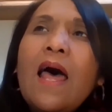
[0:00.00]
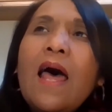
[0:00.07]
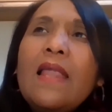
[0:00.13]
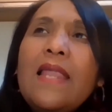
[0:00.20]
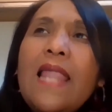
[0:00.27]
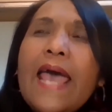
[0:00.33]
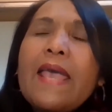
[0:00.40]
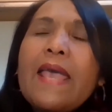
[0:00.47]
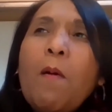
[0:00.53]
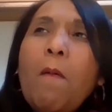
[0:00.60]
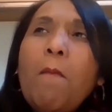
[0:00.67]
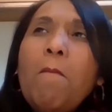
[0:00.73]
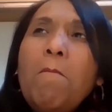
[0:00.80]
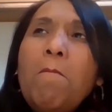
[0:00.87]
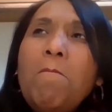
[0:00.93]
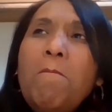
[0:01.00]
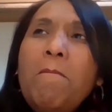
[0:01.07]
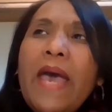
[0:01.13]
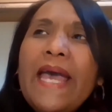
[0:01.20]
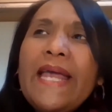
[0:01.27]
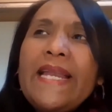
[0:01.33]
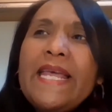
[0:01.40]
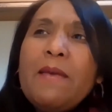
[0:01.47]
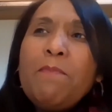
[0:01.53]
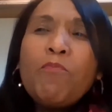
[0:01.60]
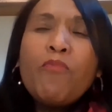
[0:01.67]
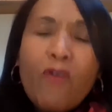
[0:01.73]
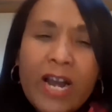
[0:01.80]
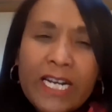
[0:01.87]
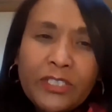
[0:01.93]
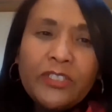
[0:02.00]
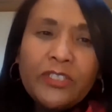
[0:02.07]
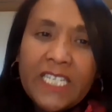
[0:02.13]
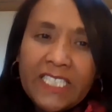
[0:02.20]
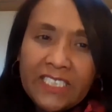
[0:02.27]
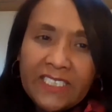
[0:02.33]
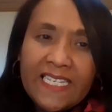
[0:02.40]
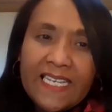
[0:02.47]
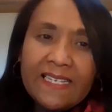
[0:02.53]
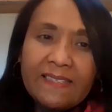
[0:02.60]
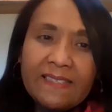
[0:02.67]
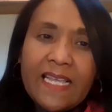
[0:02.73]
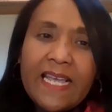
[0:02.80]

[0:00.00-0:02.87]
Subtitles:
like many prejudices.